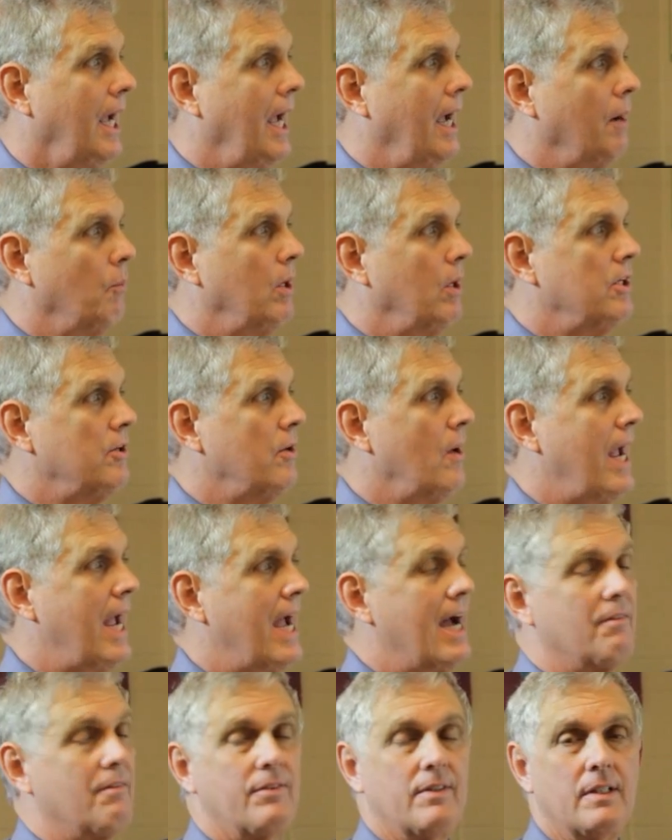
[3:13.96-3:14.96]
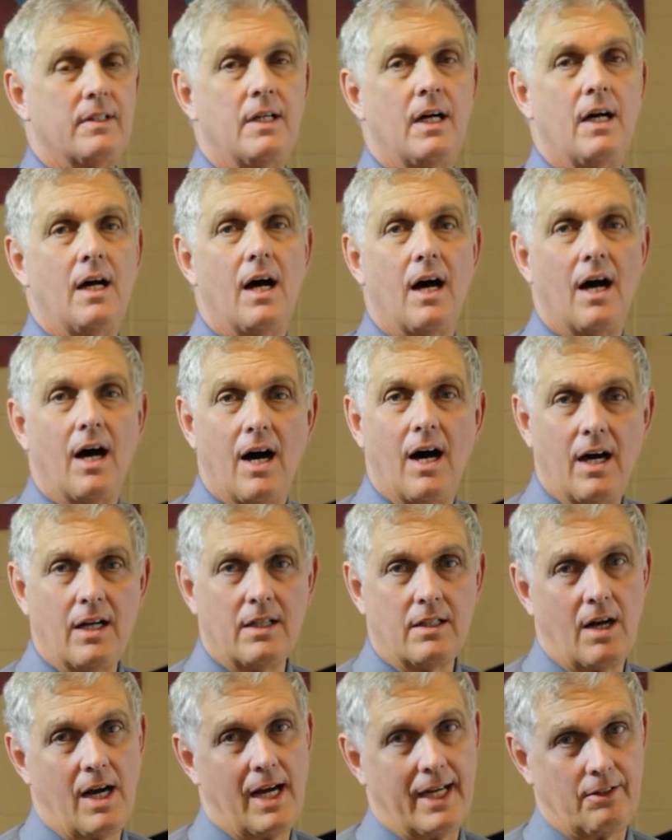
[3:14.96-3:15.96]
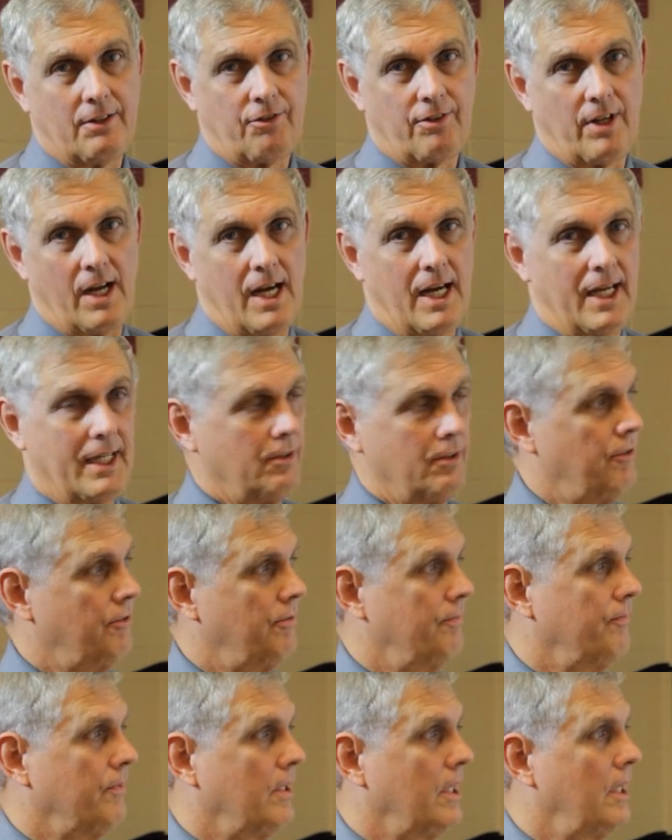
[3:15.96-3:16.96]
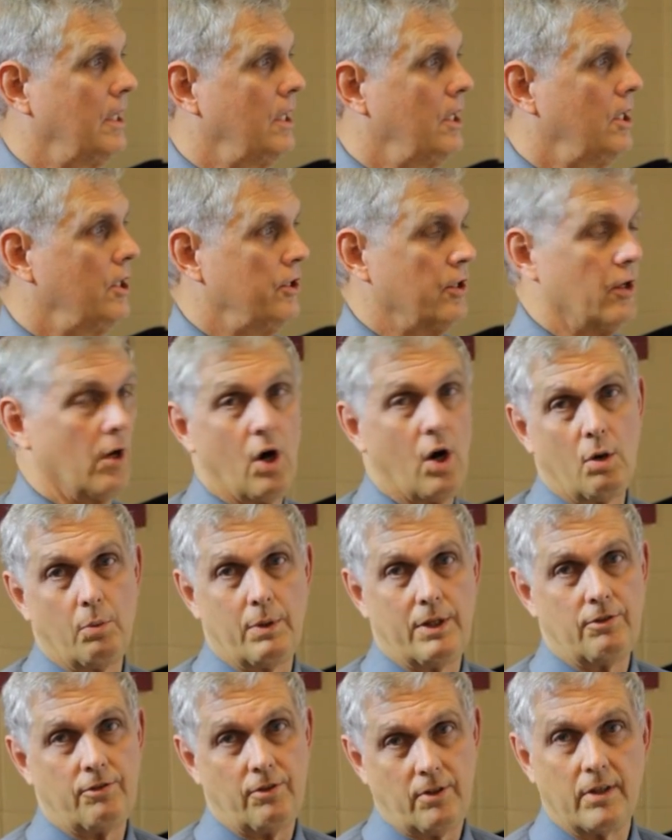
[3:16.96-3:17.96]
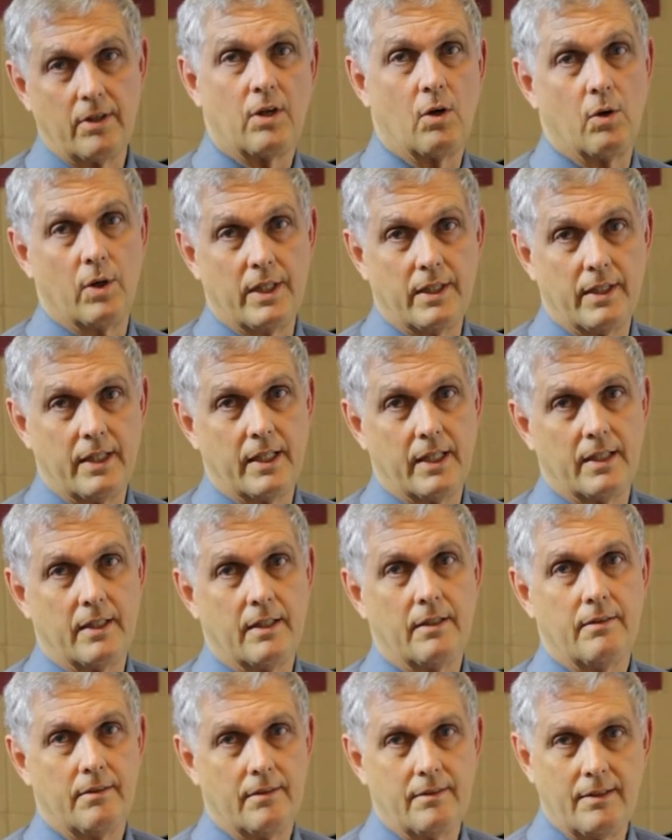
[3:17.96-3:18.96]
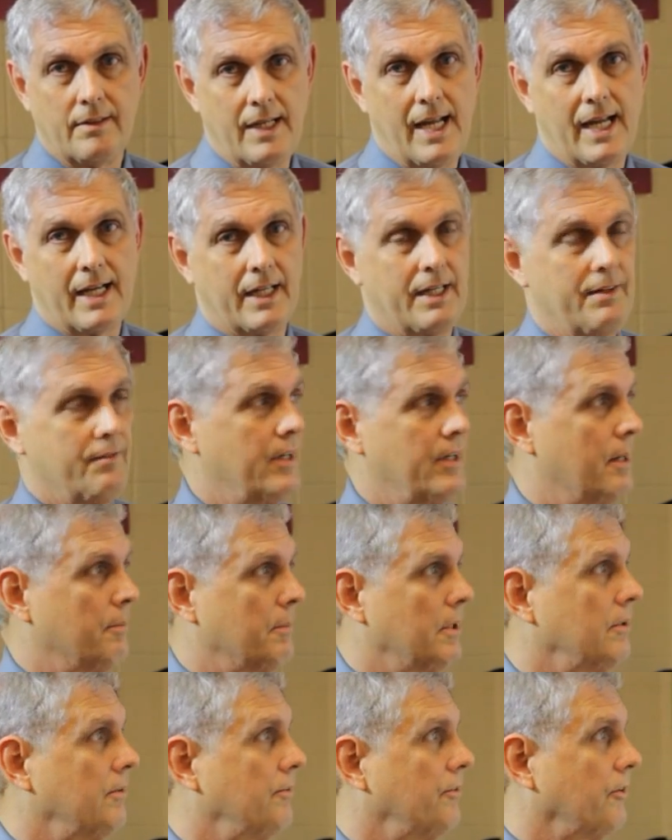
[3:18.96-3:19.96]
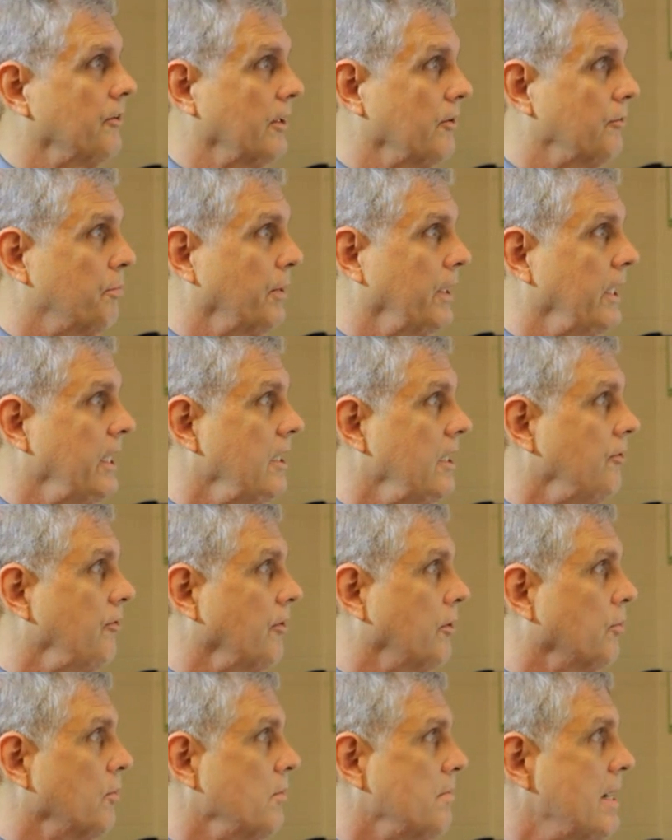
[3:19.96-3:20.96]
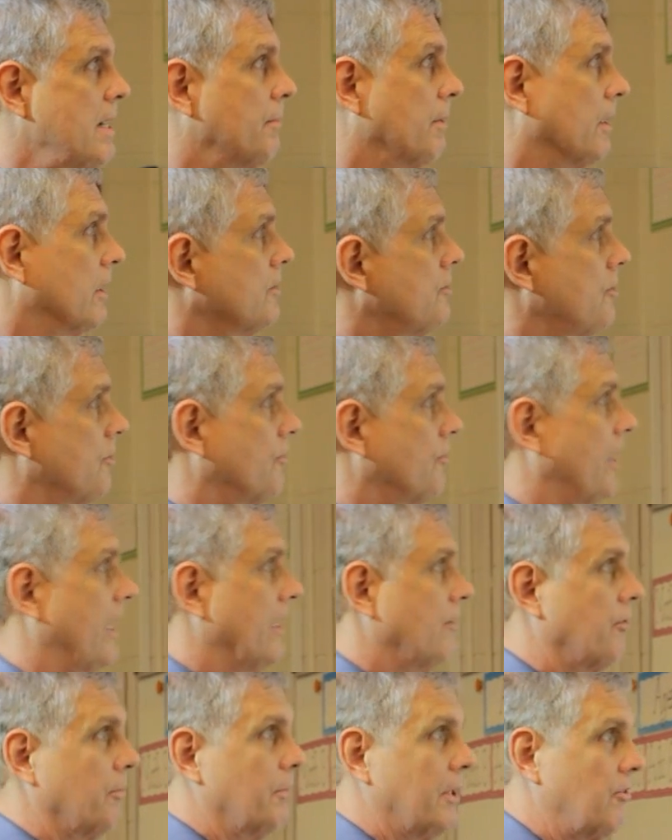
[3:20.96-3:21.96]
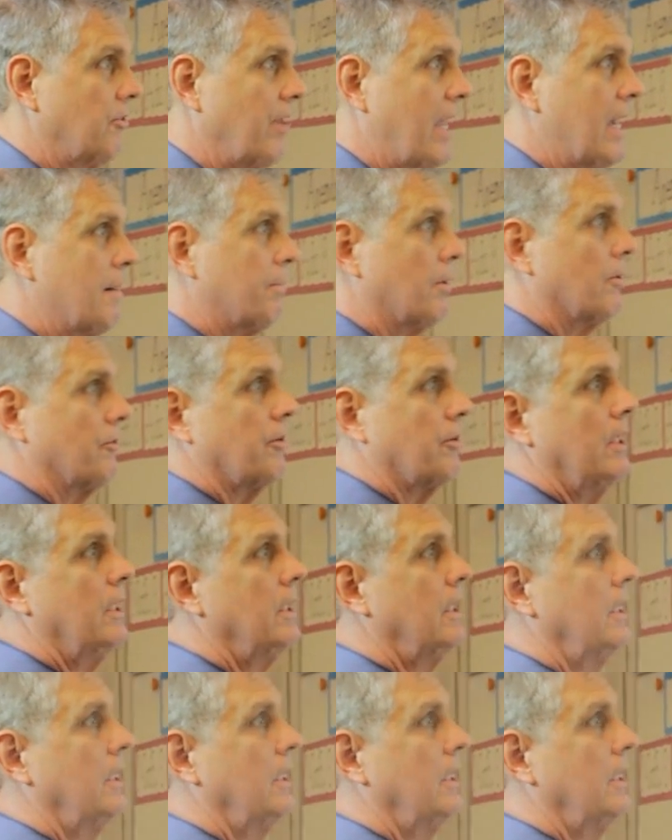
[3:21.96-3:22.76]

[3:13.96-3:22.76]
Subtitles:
And when you have unlike signs, you're always going to get a negative number. So that's pretty easy to remember. Let's just take some examples.